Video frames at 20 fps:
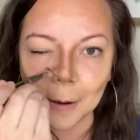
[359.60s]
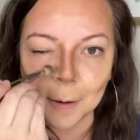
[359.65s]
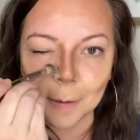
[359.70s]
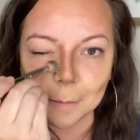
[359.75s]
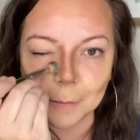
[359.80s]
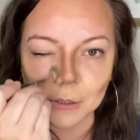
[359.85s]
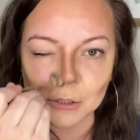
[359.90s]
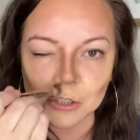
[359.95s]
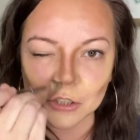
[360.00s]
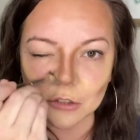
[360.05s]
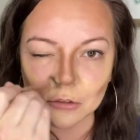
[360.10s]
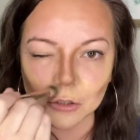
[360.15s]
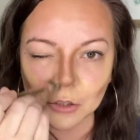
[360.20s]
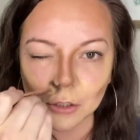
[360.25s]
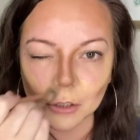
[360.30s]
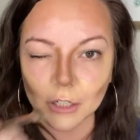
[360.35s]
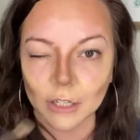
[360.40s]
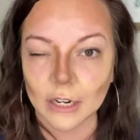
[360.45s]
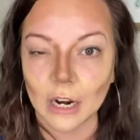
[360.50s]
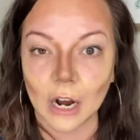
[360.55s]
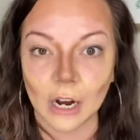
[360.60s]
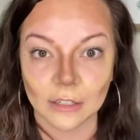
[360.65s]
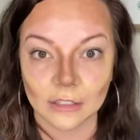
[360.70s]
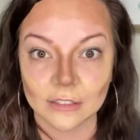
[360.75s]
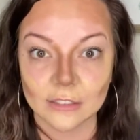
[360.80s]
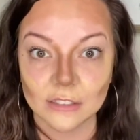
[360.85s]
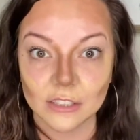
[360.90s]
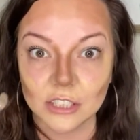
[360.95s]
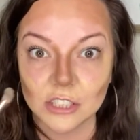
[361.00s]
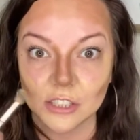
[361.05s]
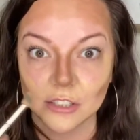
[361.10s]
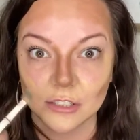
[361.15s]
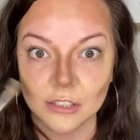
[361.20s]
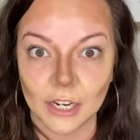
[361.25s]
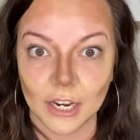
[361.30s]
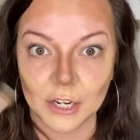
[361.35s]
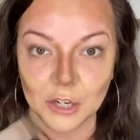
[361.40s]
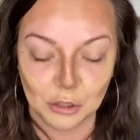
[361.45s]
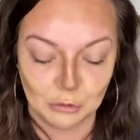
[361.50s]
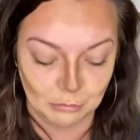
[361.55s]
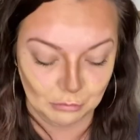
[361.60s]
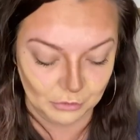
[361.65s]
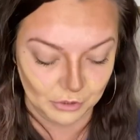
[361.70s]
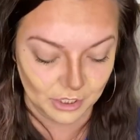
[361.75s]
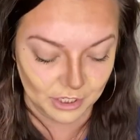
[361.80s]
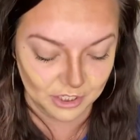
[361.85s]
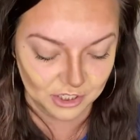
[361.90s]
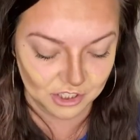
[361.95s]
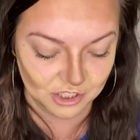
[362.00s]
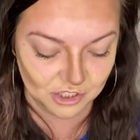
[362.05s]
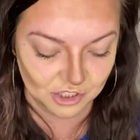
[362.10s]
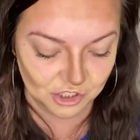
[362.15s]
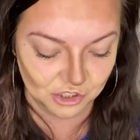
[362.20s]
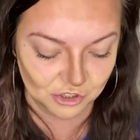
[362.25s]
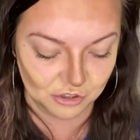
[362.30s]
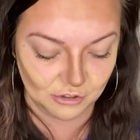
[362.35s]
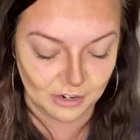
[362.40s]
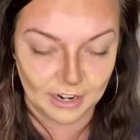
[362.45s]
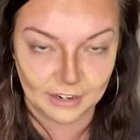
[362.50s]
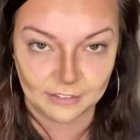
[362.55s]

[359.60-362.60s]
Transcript: But you could honestly just take your blush and just drag